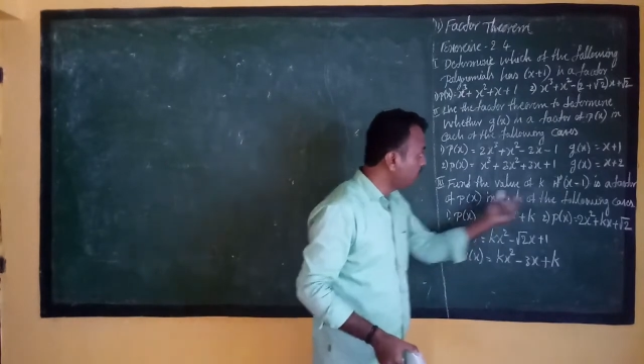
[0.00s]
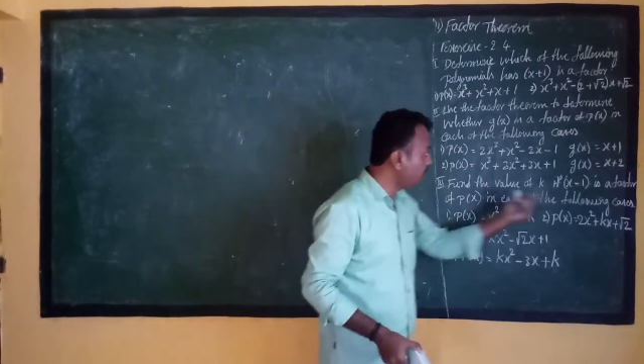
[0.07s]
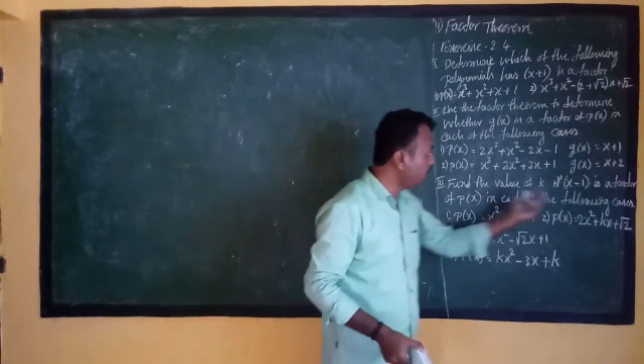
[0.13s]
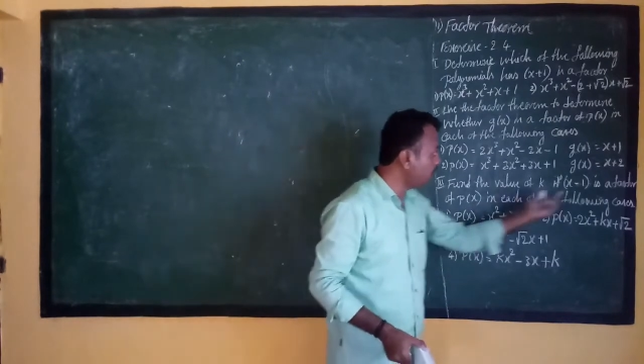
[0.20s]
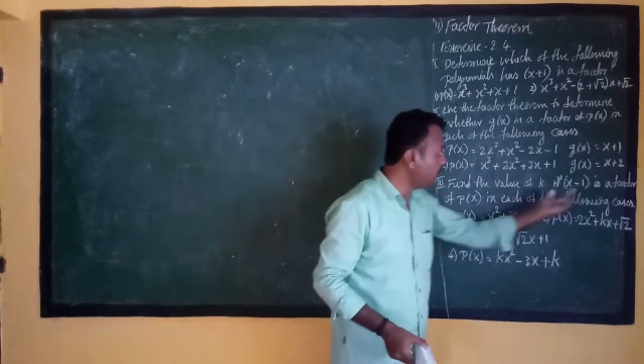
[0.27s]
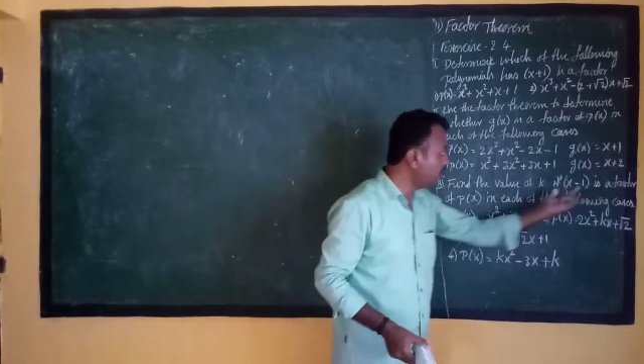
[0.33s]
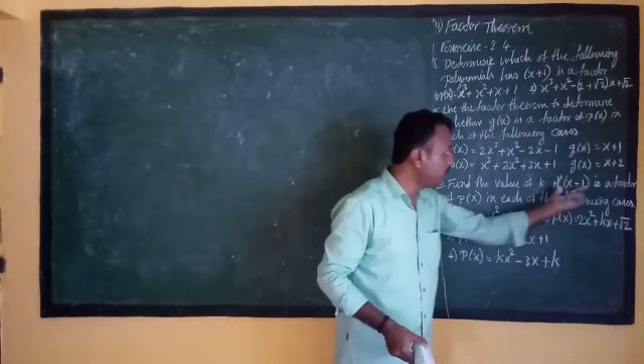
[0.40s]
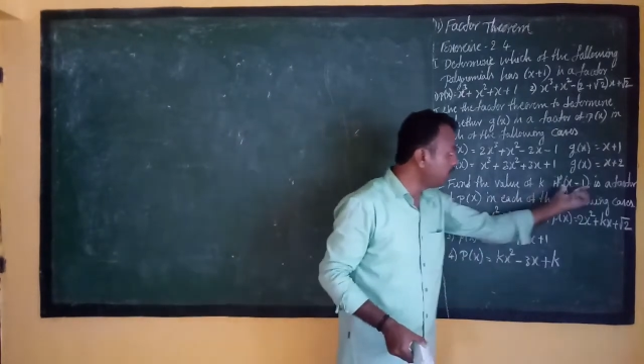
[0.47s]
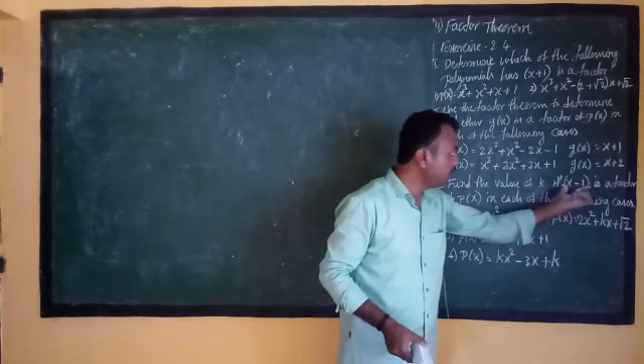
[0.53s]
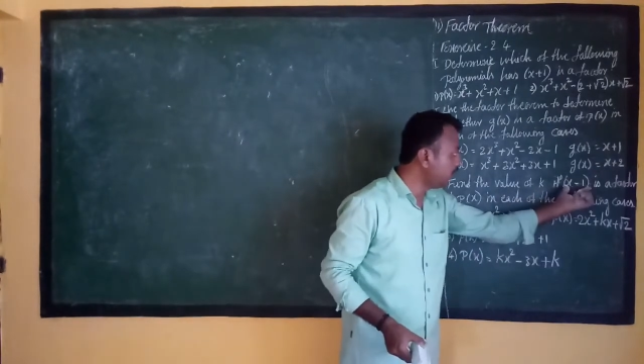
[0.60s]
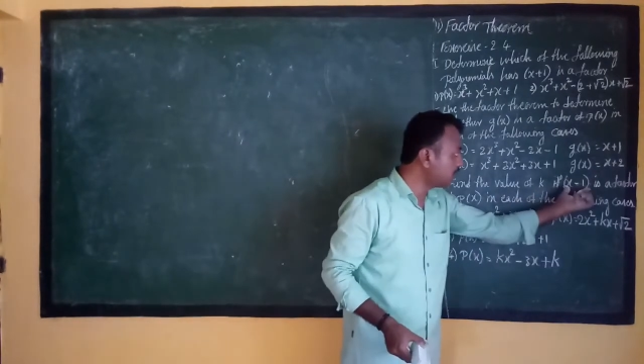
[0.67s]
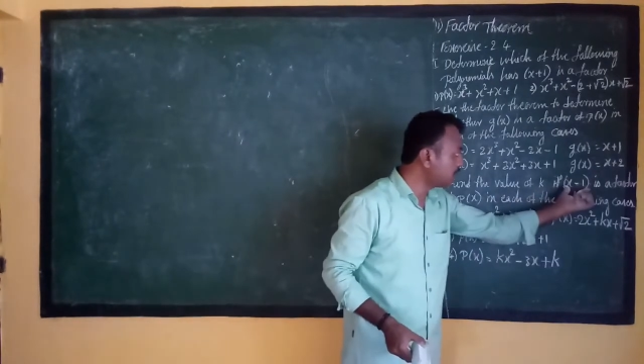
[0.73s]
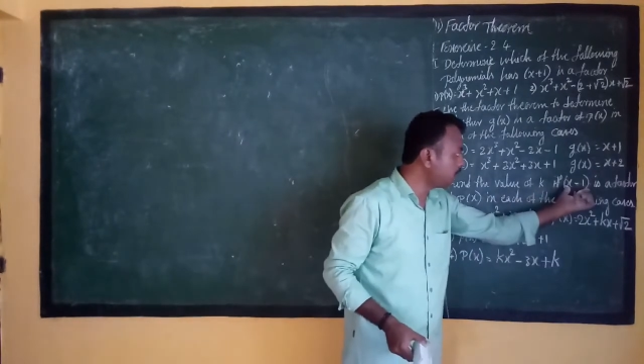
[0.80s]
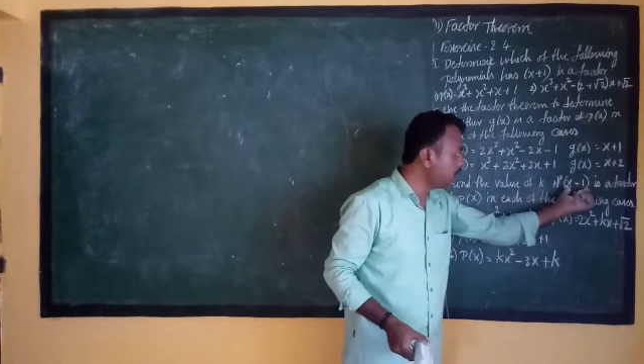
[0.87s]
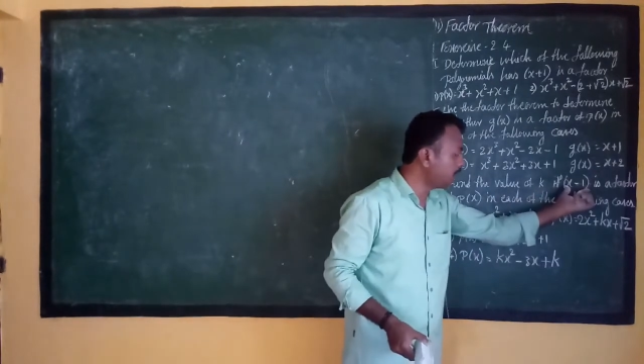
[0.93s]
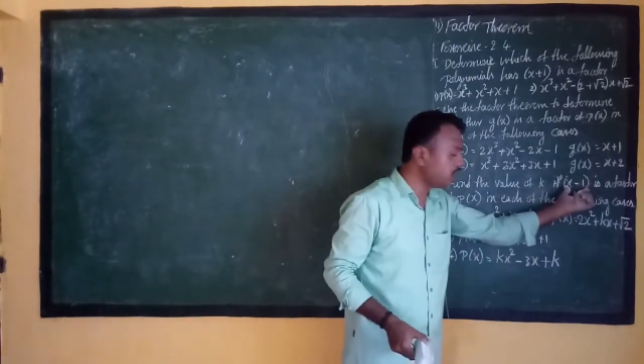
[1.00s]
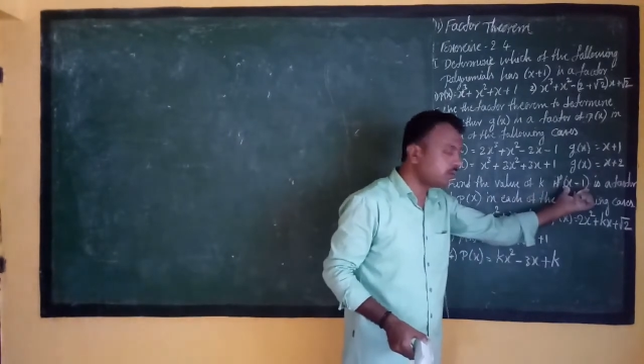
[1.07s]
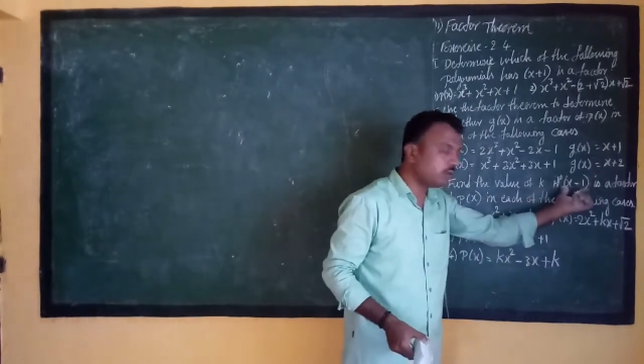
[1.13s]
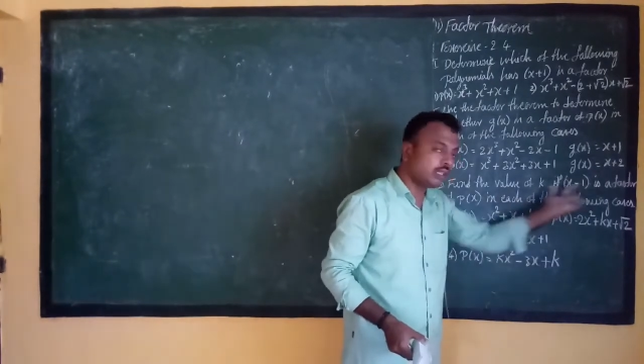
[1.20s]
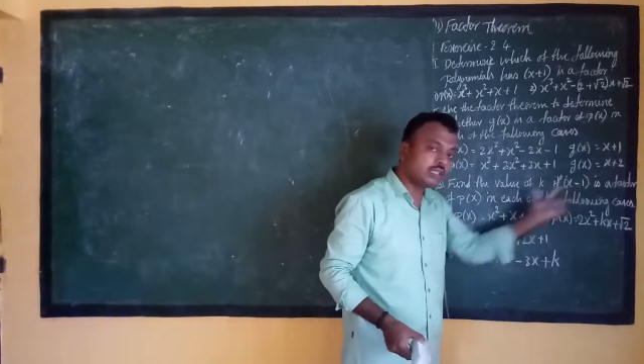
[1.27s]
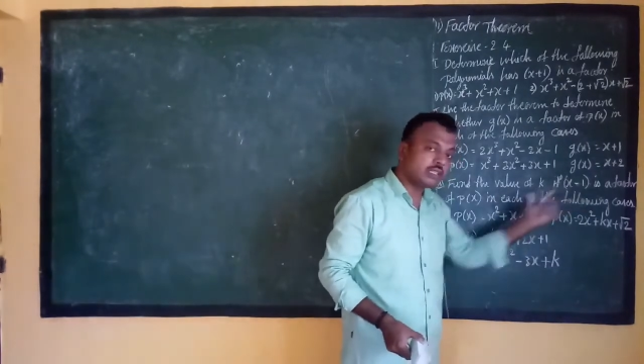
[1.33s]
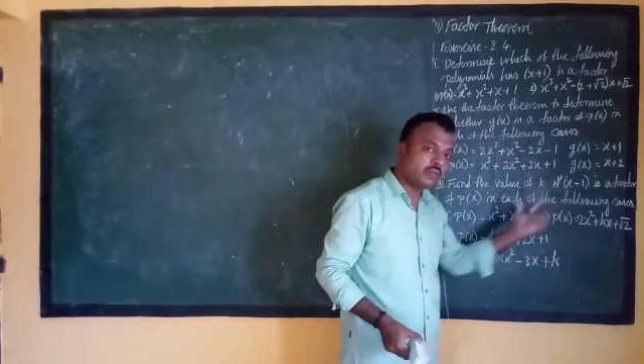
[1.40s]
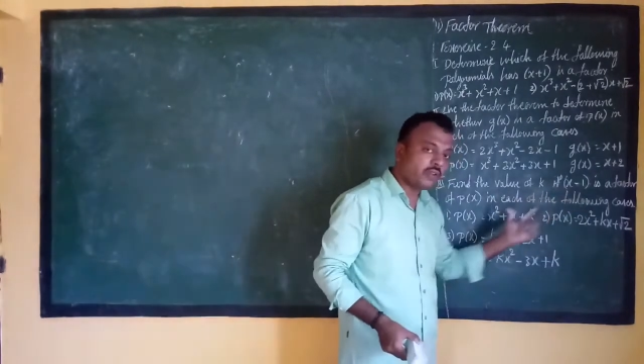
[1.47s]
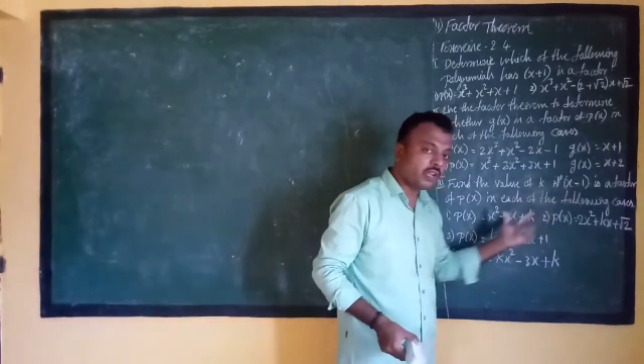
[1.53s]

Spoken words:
When x minus 1 is a